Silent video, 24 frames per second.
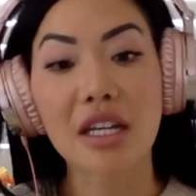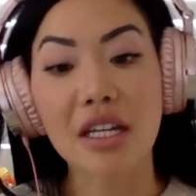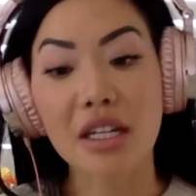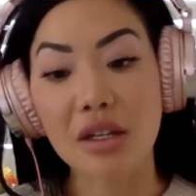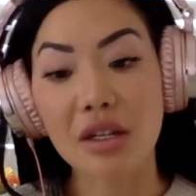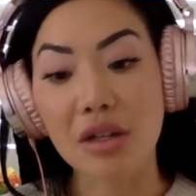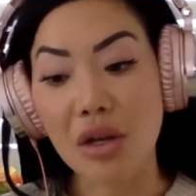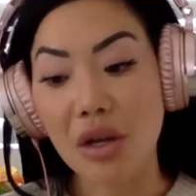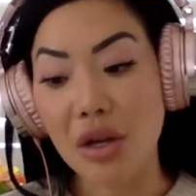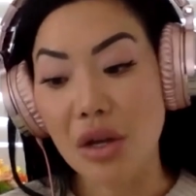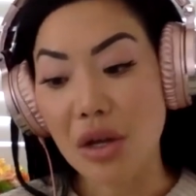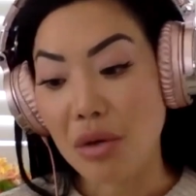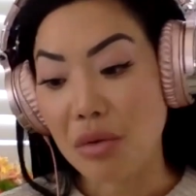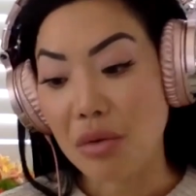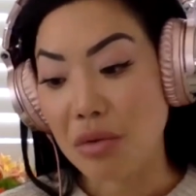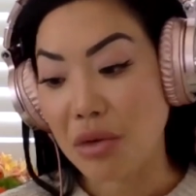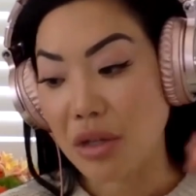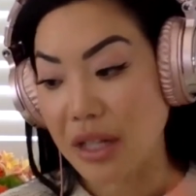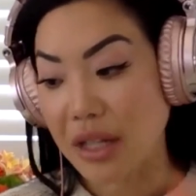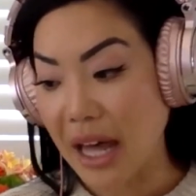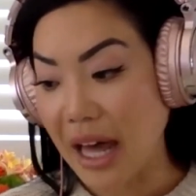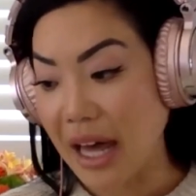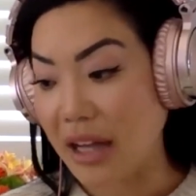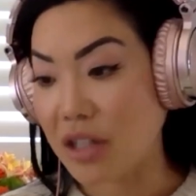can
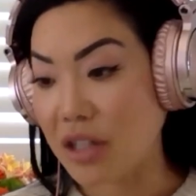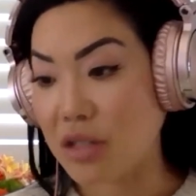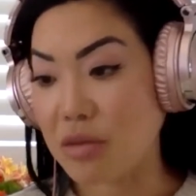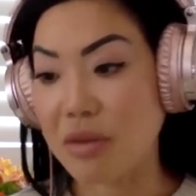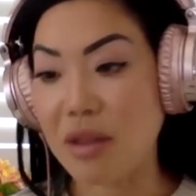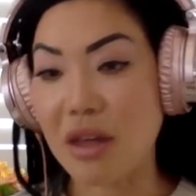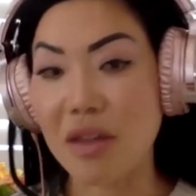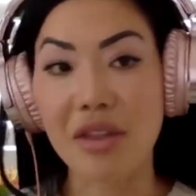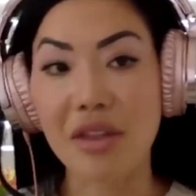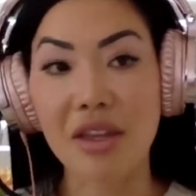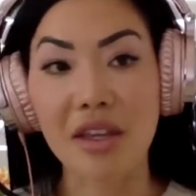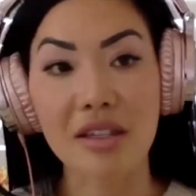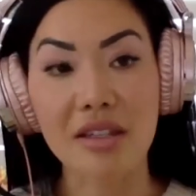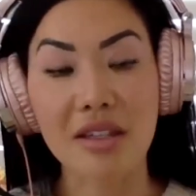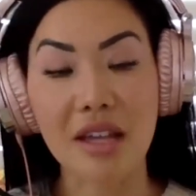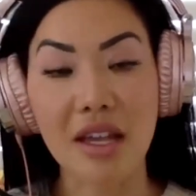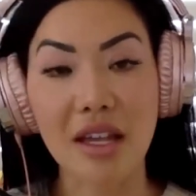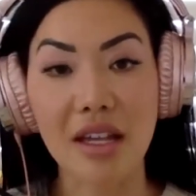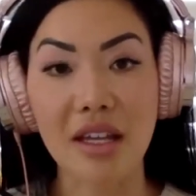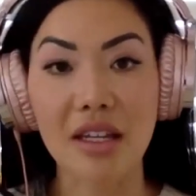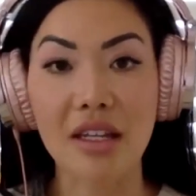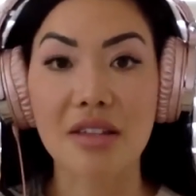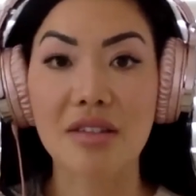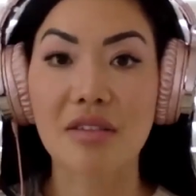relax without the
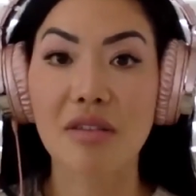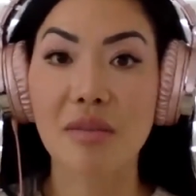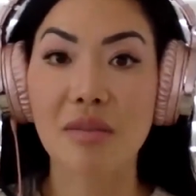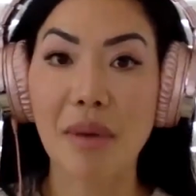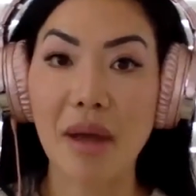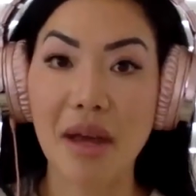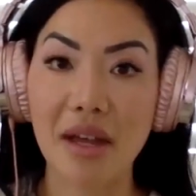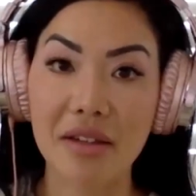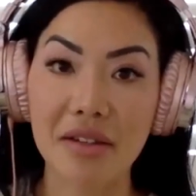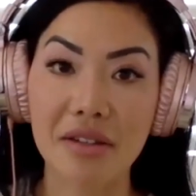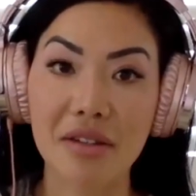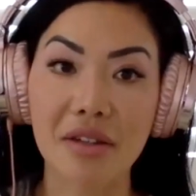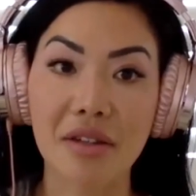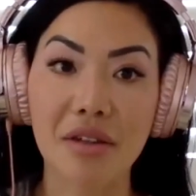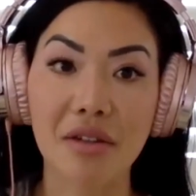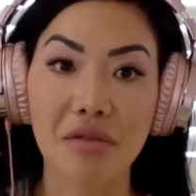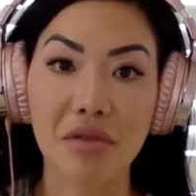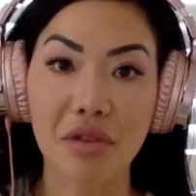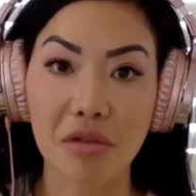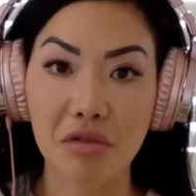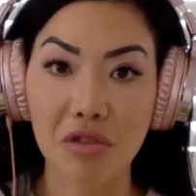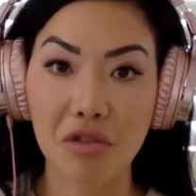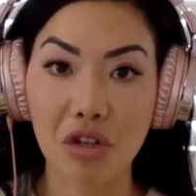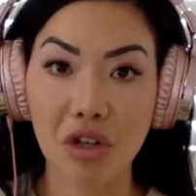anxieties of the past and the
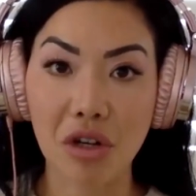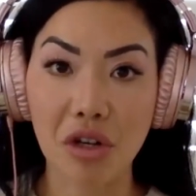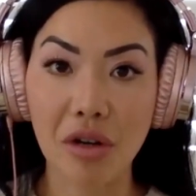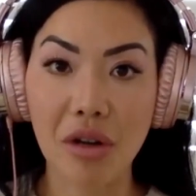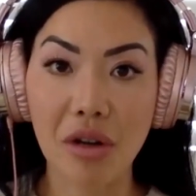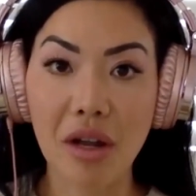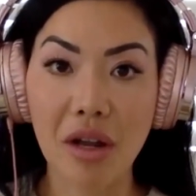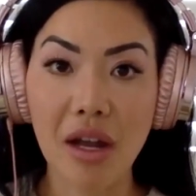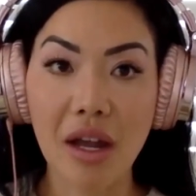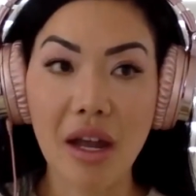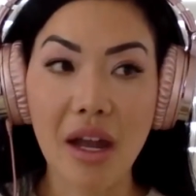future.